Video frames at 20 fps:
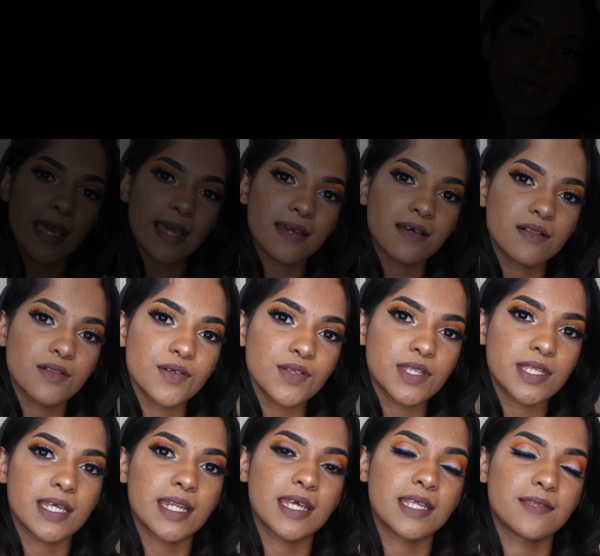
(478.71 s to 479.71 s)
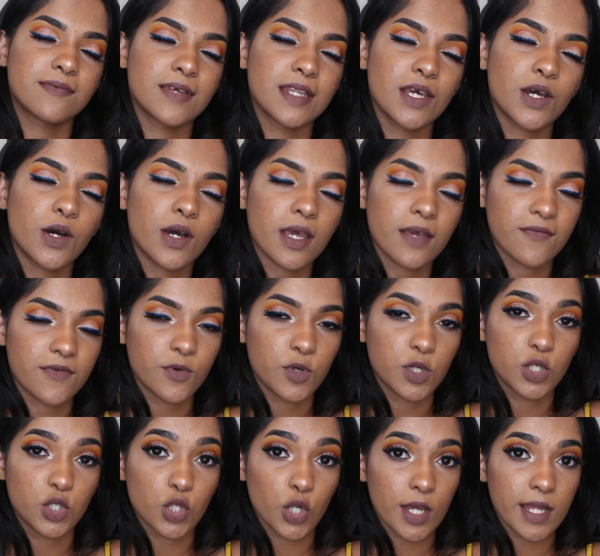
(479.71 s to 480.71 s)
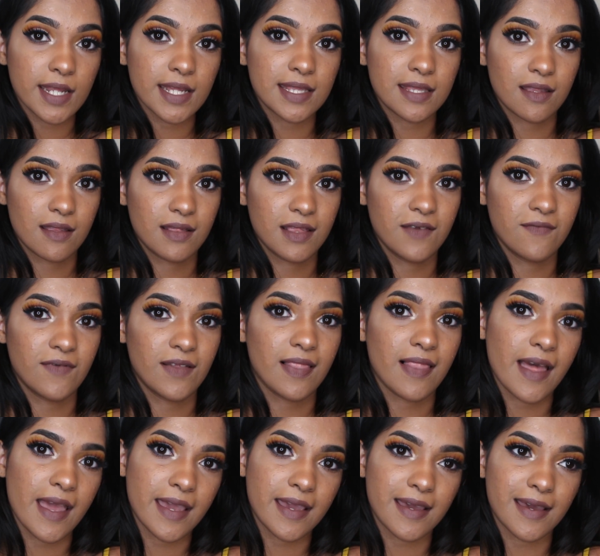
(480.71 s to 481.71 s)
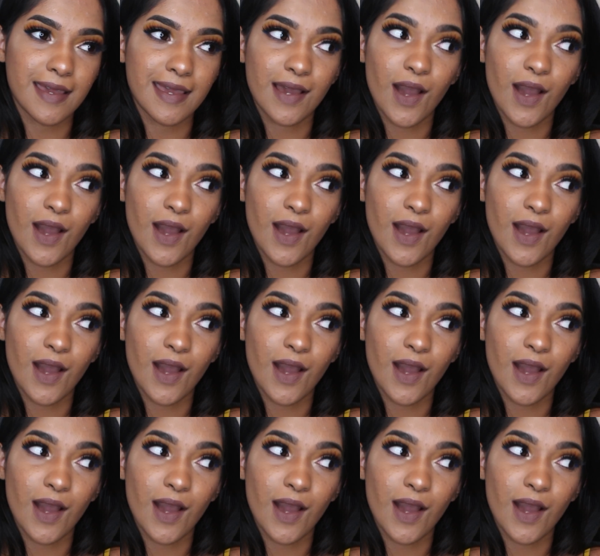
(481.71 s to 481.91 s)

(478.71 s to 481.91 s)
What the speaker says: So that concludes today's video. If you enjoyed it, then leave a like, a